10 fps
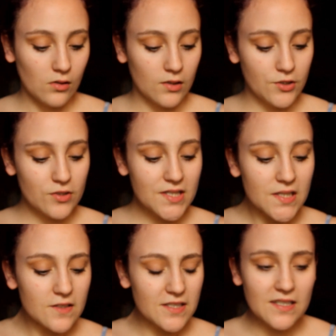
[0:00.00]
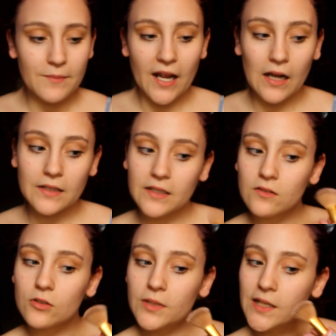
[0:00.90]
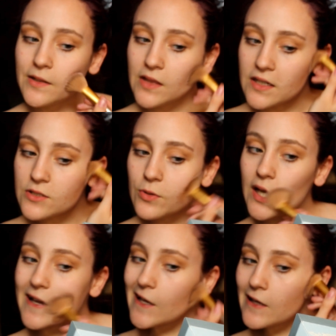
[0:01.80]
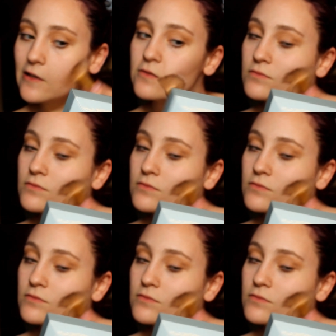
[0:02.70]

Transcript: And you can still see my acne a little bit. That's okay.